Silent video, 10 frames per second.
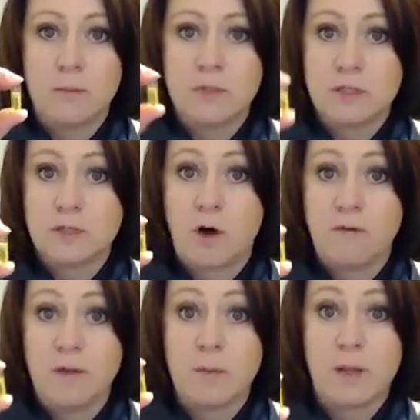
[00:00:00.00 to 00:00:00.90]
dissolve
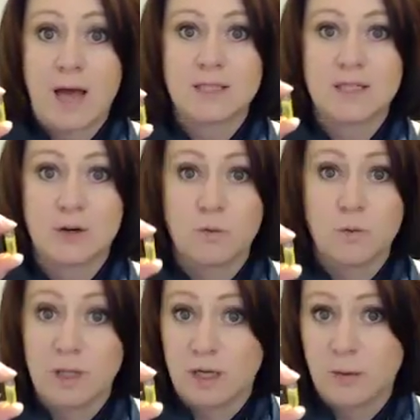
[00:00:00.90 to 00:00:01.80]
the plastic
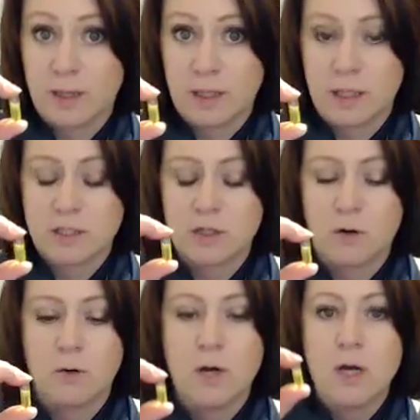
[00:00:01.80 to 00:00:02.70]
really quickly.
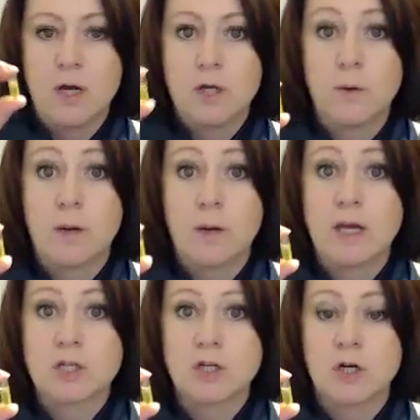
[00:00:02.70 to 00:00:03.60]
So you want to
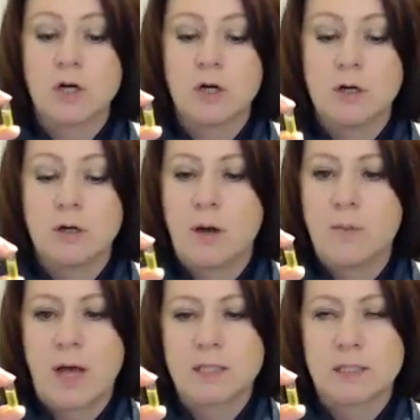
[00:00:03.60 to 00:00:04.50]
make sure, not
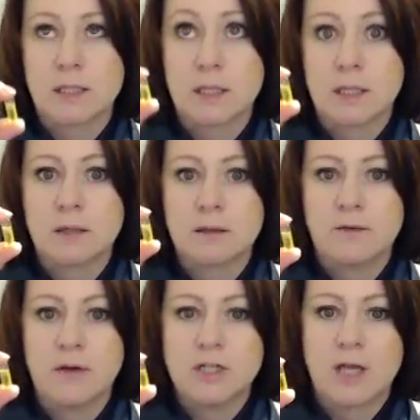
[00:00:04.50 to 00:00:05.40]
plastic, the
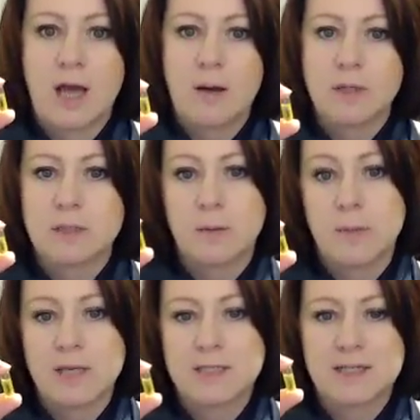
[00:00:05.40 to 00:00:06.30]
veggie cap, it's not
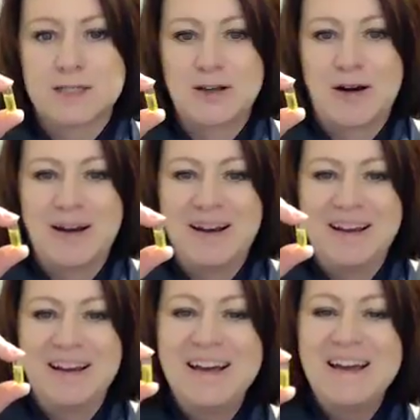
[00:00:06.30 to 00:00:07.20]
plastic,
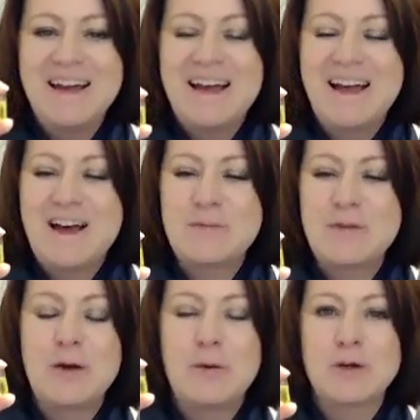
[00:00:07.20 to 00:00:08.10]
sorry.
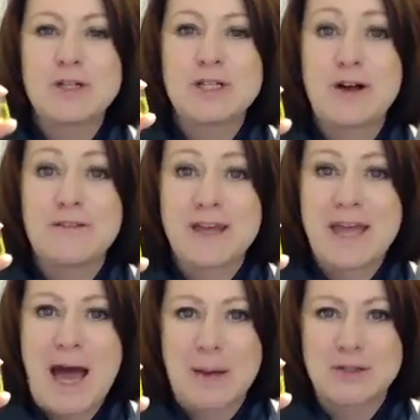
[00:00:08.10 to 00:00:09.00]
It will dissolve the
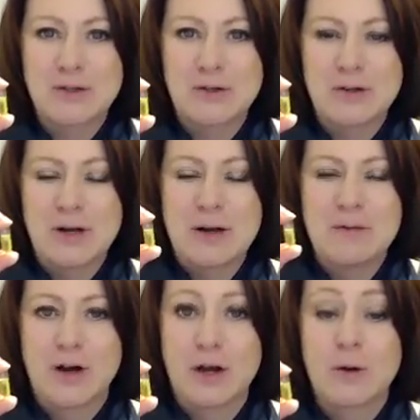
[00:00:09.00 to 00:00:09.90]
capsule
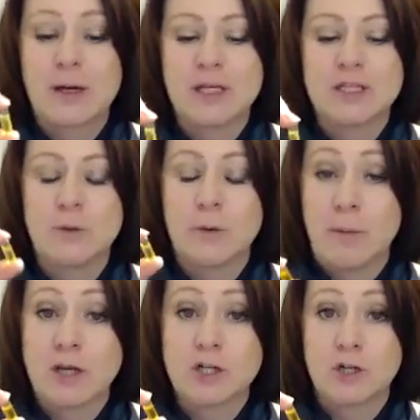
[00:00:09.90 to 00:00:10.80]
very quickly. So you want to
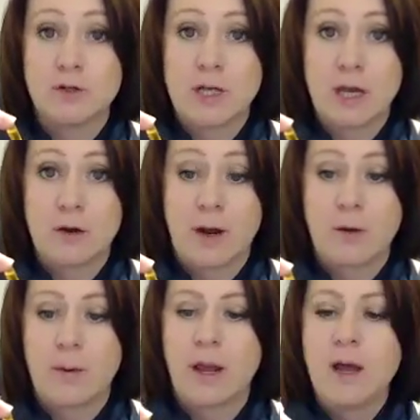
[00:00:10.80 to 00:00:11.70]
make sure you take it right
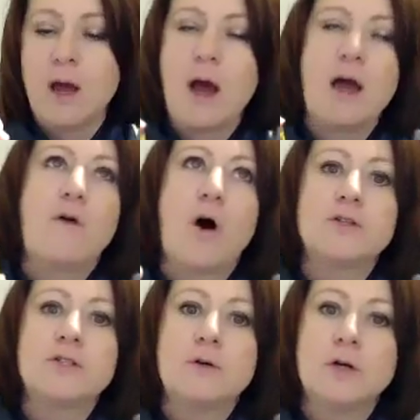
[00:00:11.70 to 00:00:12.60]
away. I've
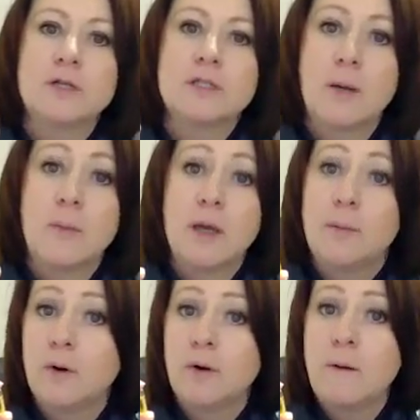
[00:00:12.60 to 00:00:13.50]
also heard some
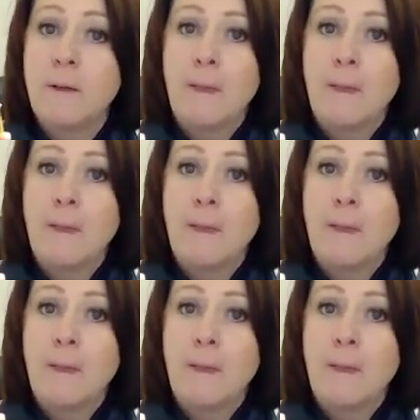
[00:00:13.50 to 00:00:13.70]
people,